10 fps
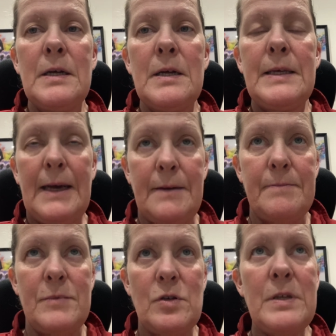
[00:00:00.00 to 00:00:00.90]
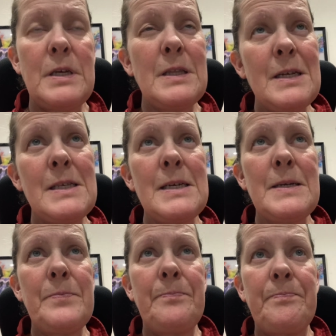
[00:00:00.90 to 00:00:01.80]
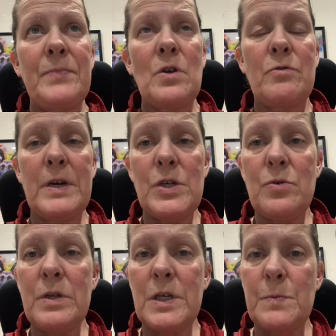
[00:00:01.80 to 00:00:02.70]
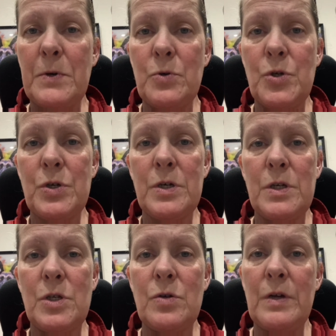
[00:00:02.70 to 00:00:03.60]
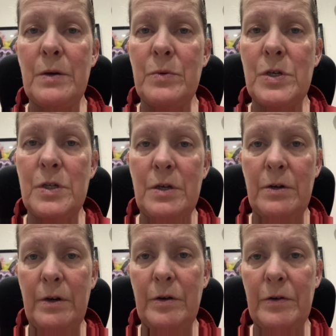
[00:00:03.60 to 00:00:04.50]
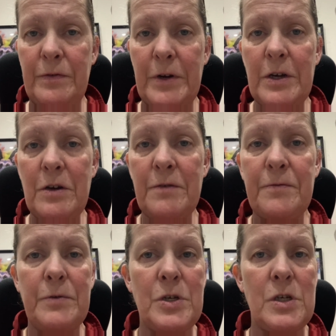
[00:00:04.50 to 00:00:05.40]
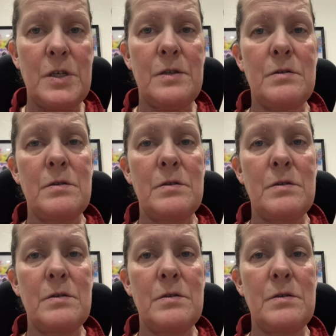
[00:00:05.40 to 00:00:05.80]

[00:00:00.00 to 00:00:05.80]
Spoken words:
Yeah, so I think that's it. Gradual exposure to that which they are afraid of, which is,